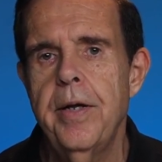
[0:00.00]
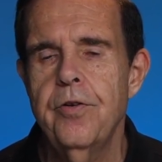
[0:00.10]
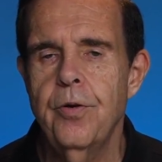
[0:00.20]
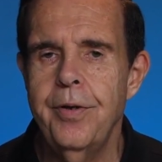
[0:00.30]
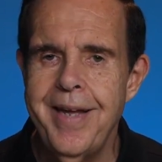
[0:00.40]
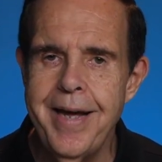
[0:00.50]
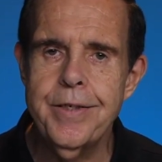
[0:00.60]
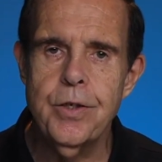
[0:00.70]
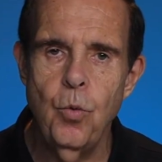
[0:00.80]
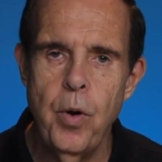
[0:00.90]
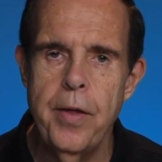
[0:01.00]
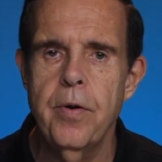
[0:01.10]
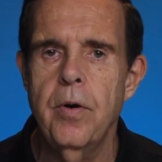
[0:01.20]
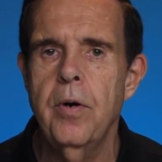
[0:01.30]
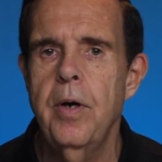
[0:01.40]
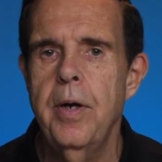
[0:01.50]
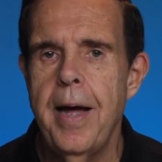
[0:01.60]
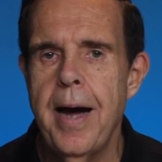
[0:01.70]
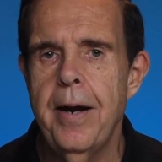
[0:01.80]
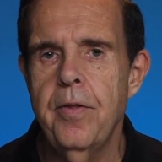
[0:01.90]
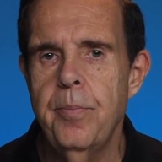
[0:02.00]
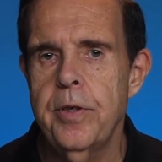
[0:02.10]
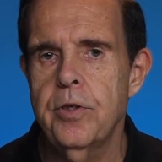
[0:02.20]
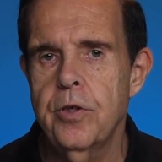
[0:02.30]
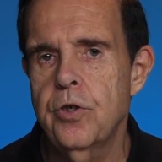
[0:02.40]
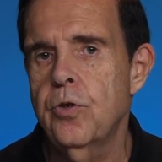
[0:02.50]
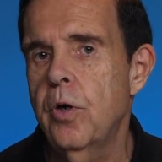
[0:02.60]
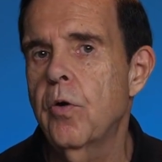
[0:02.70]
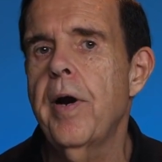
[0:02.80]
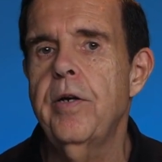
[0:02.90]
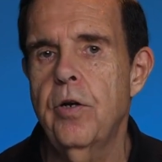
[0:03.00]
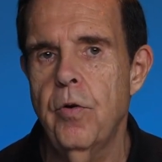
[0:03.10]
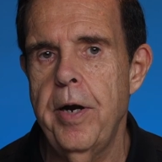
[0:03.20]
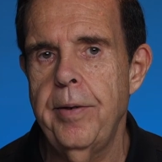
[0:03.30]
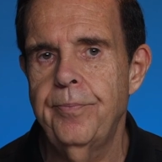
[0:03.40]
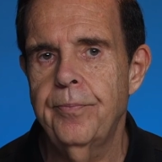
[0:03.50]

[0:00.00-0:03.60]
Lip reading: So it takes the weather out of the business to a great degree.